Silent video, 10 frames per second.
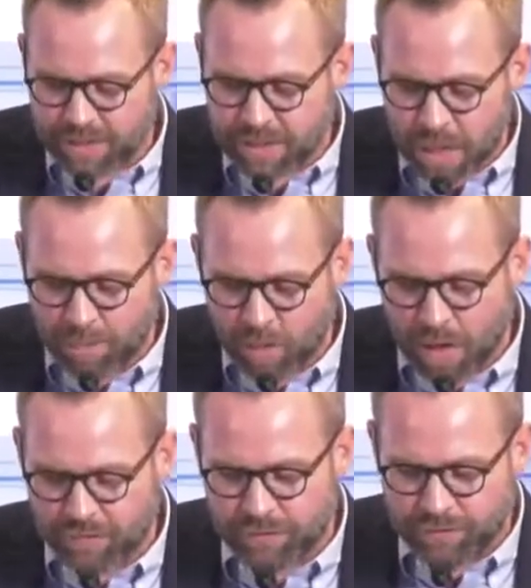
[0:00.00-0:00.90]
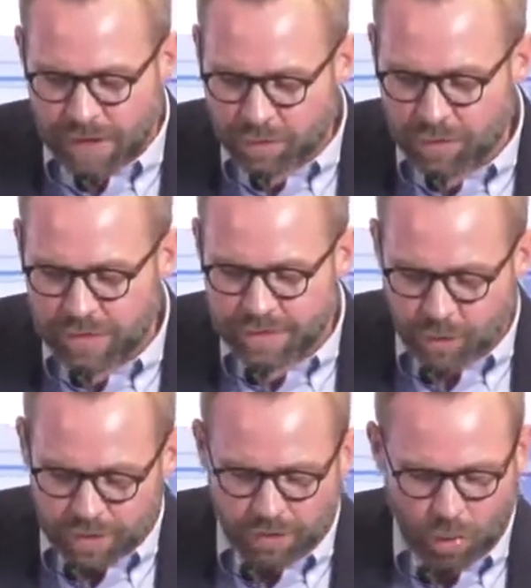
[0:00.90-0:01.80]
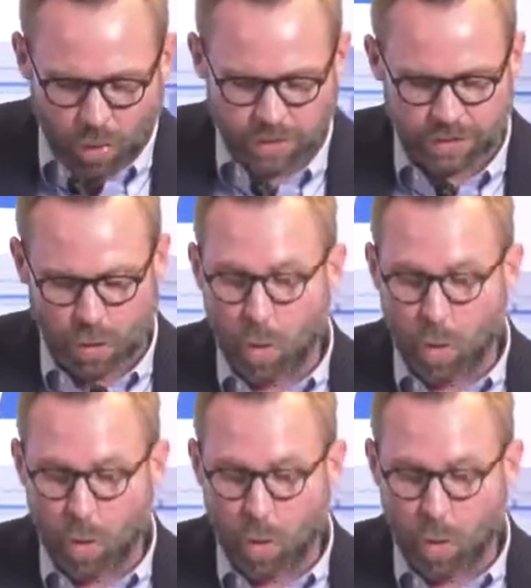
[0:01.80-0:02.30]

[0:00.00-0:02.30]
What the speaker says: the number of federal circuit courts